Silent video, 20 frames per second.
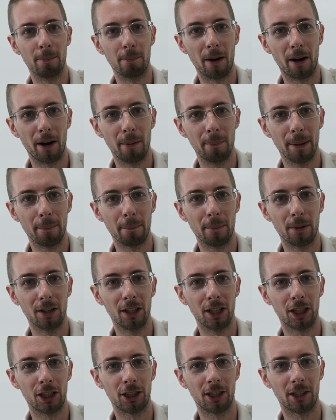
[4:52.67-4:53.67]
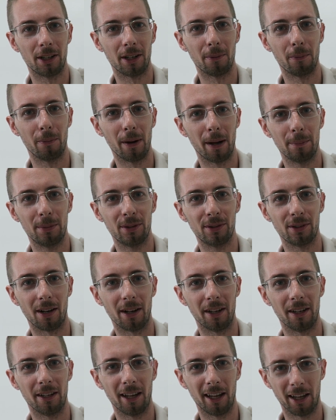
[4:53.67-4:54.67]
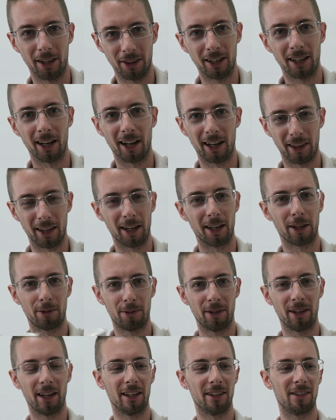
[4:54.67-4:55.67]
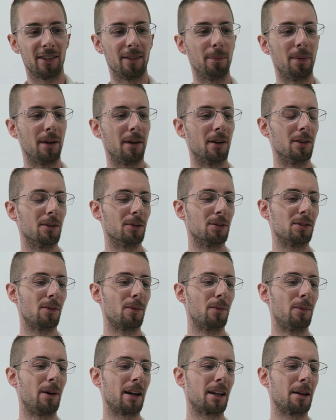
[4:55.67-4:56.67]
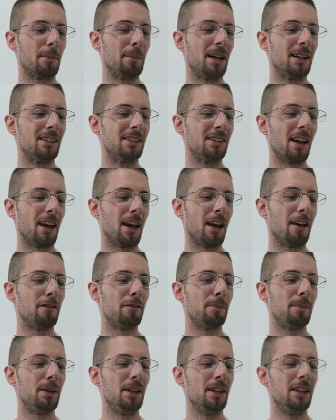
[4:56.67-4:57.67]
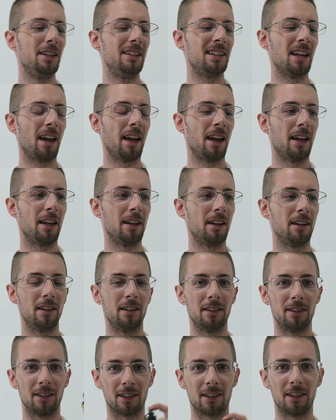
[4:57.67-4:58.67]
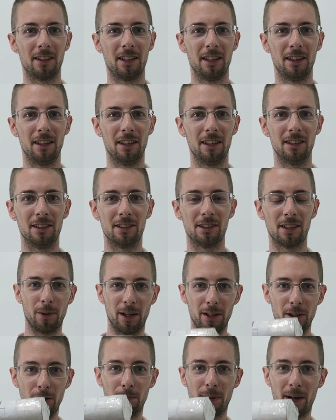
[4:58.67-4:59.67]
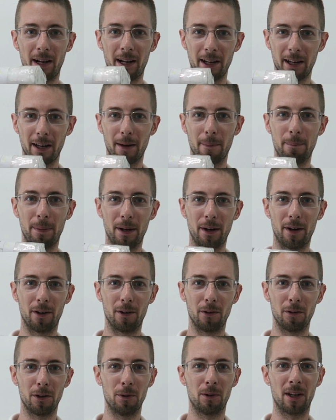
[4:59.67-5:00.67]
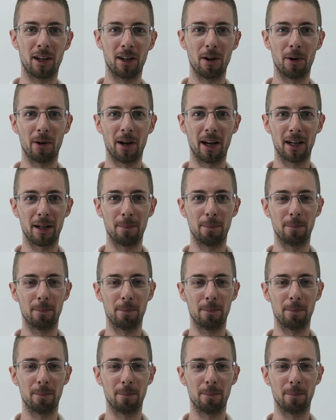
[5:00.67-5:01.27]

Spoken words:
The Marmot Militia website and the guy that creates the barrels recommends FP10 to clean these. When you buy a barrel, you can go ahead